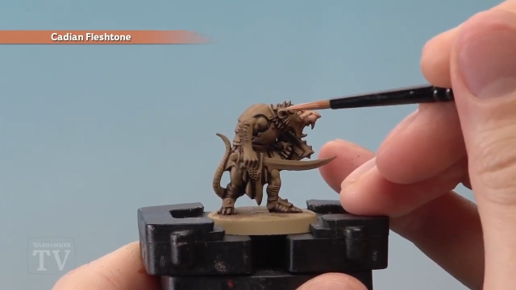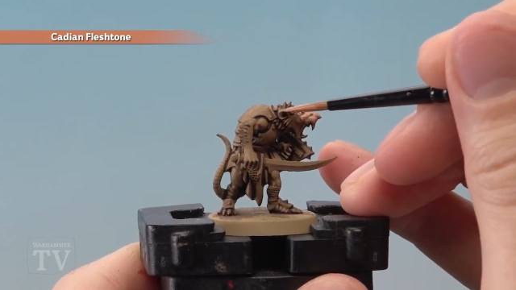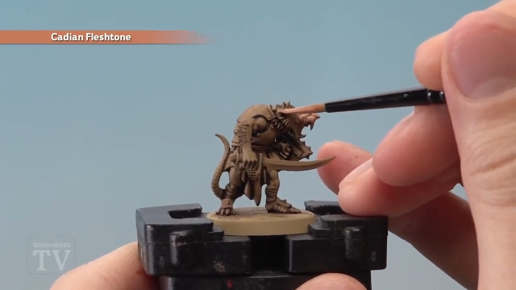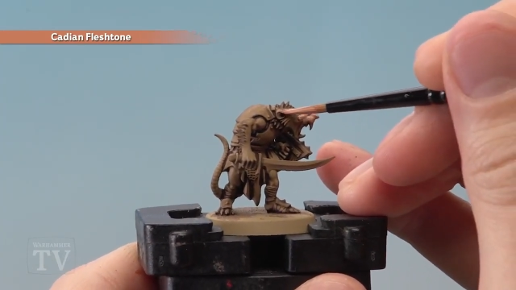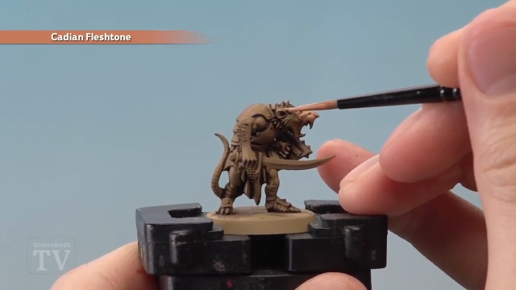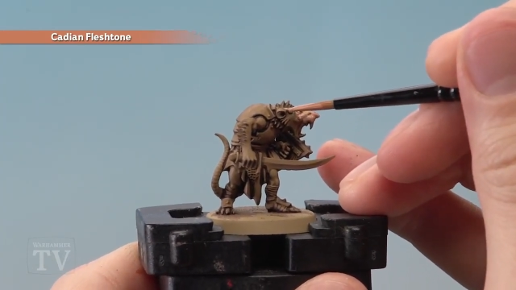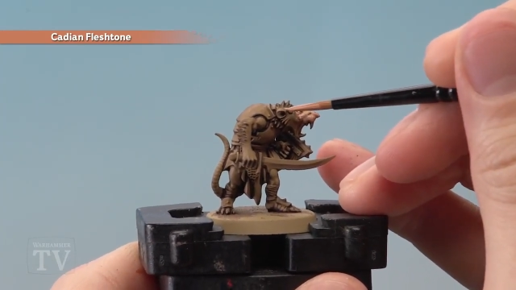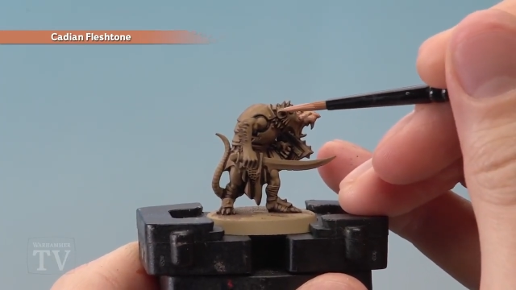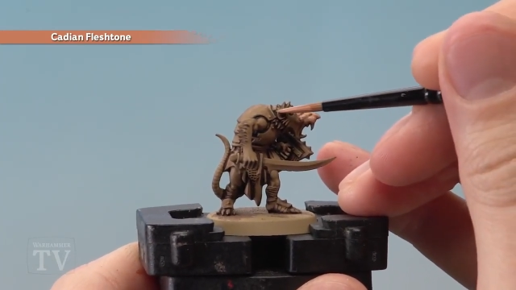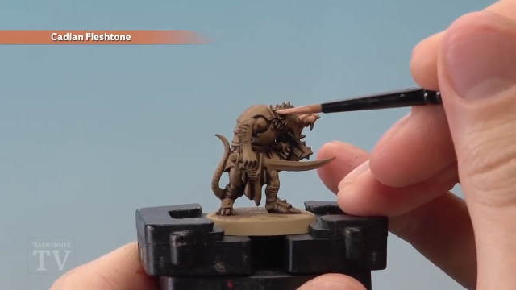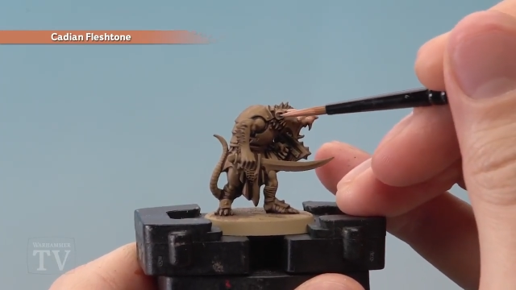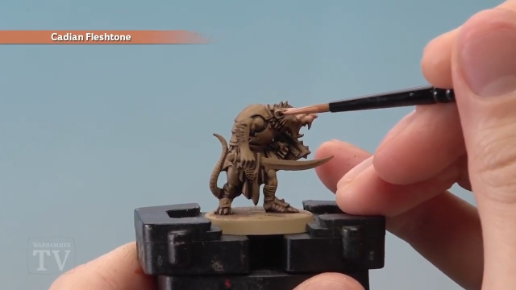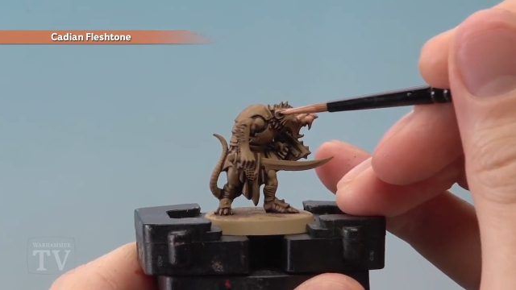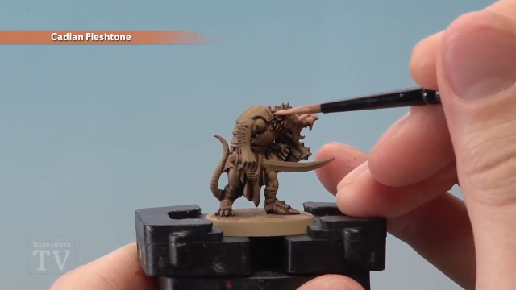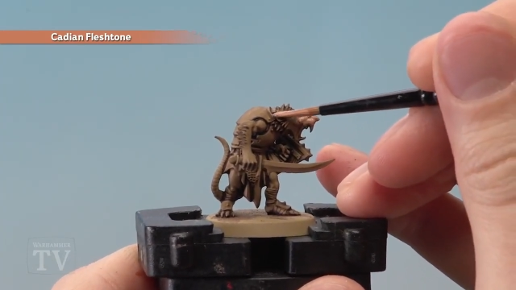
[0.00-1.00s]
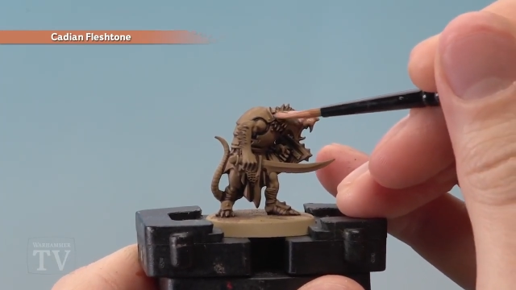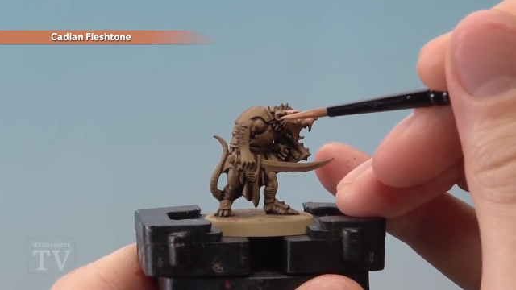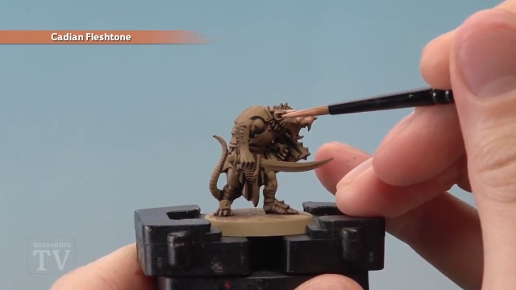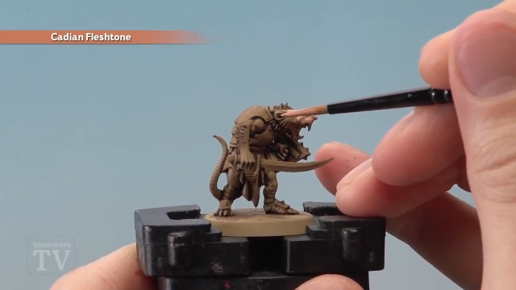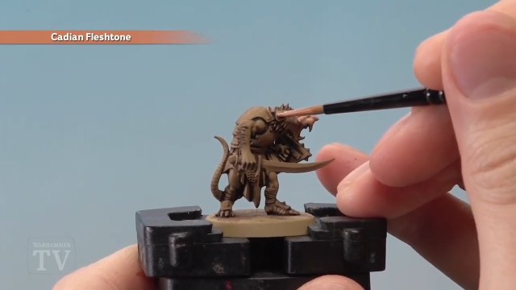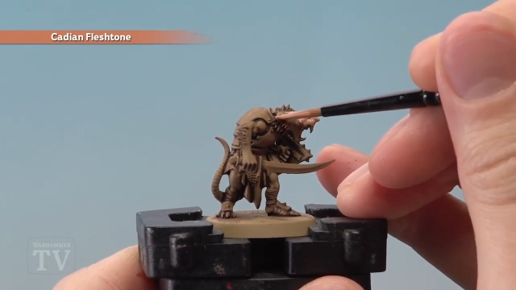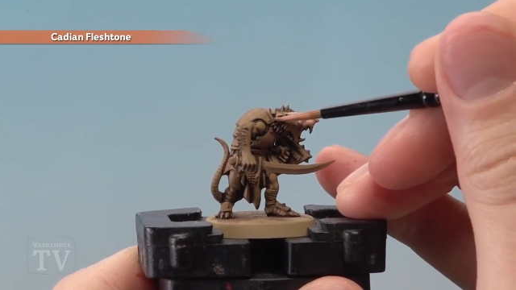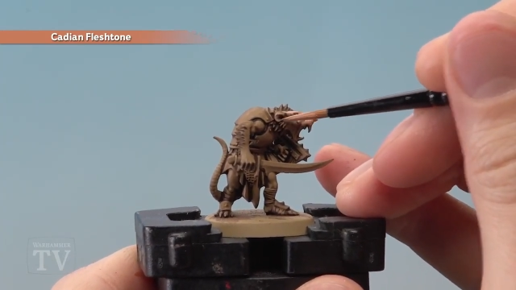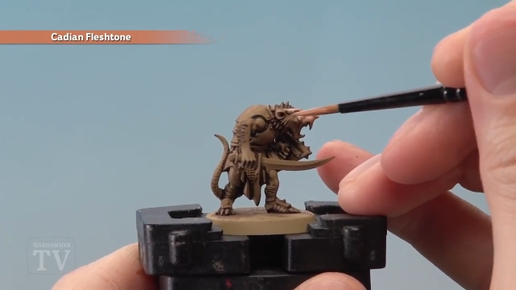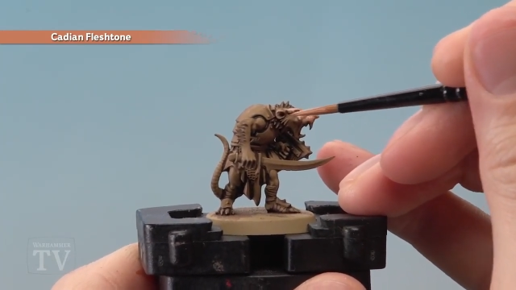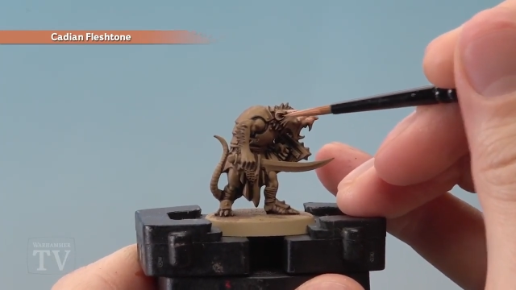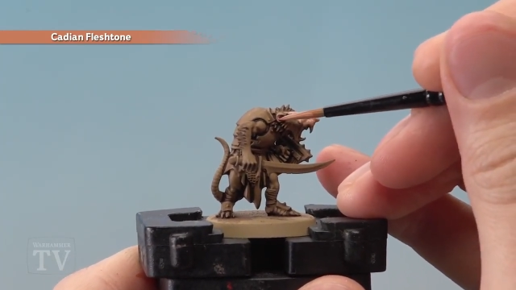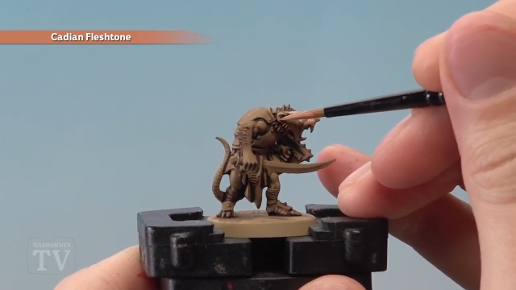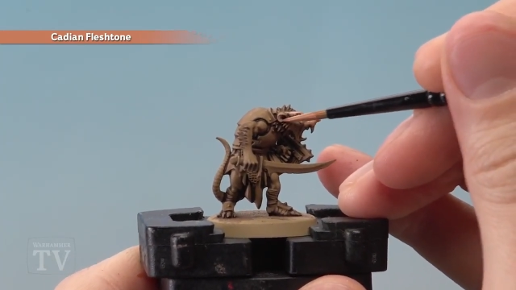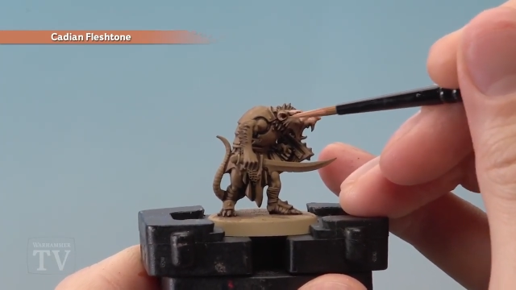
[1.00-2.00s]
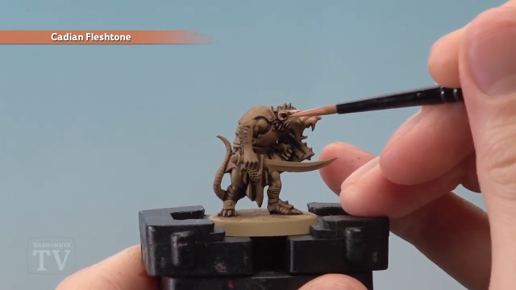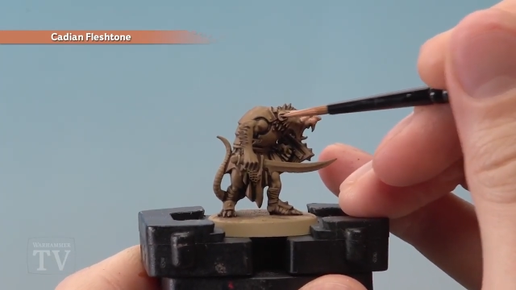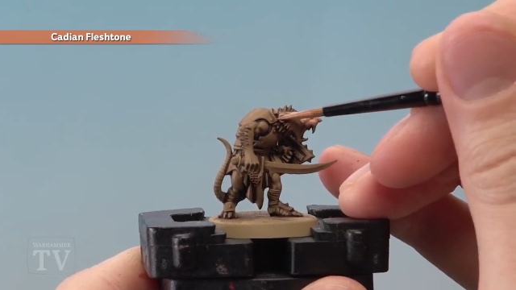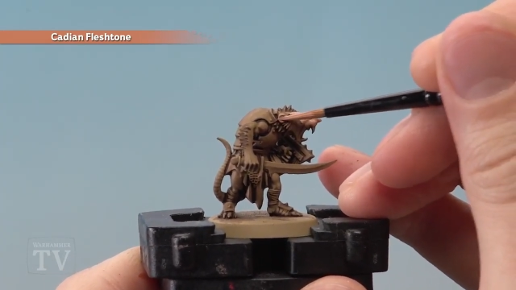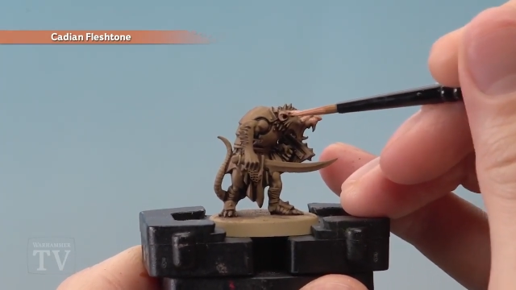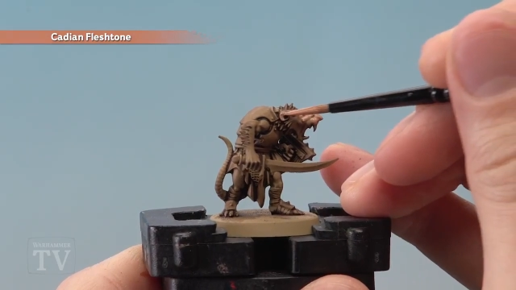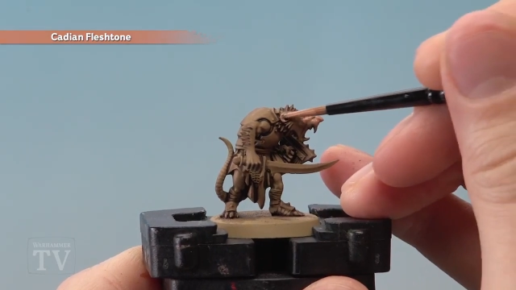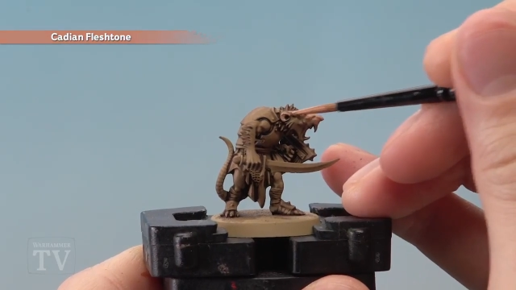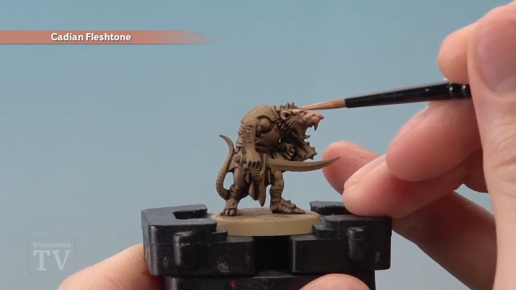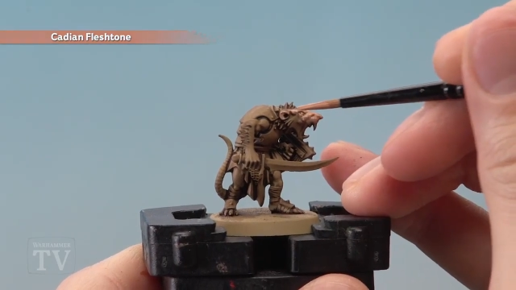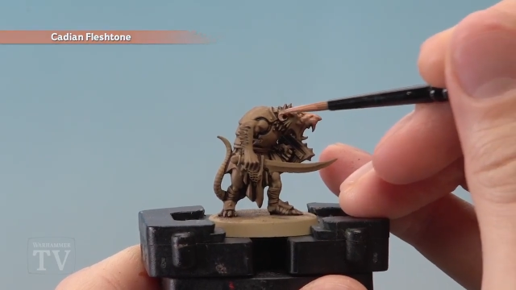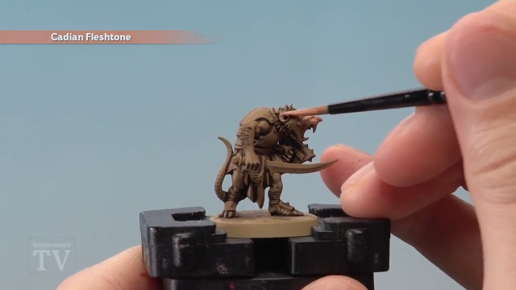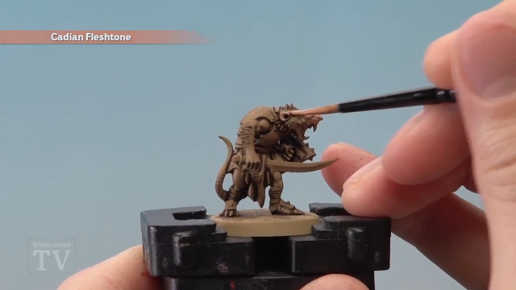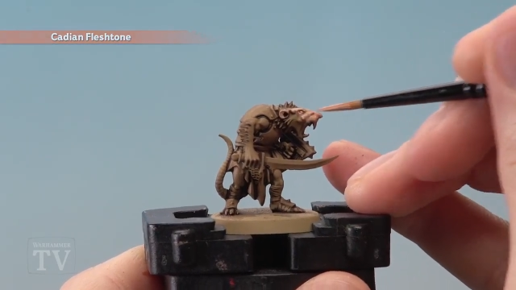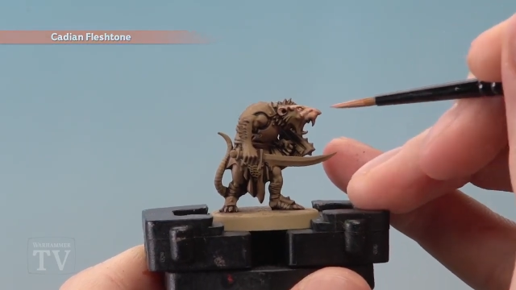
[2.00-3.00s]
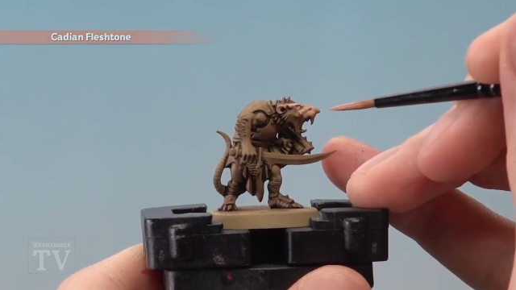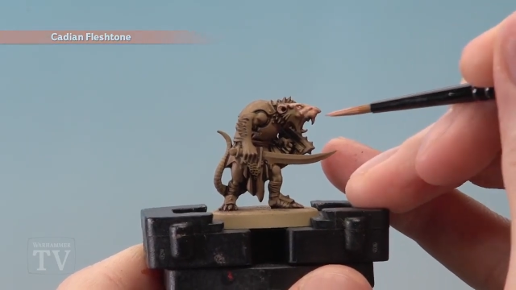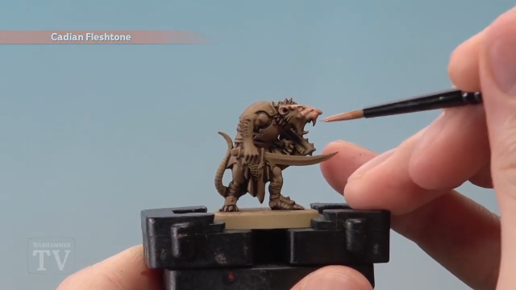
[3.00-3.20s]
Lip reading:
(no speaker visible)